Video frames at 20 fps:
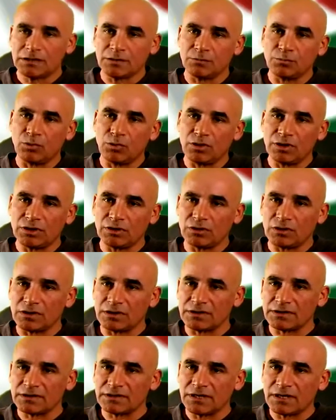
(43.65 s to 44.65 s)
It's
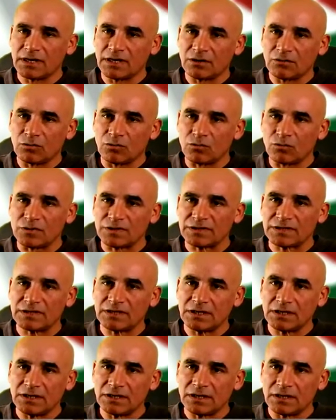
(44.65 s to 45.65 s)
important to understand when we
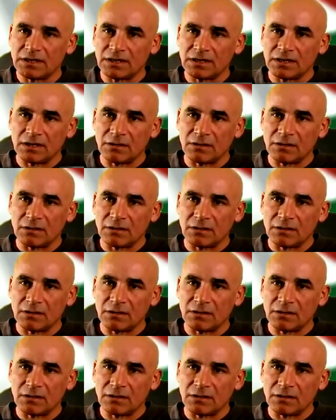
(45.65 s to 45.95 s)
see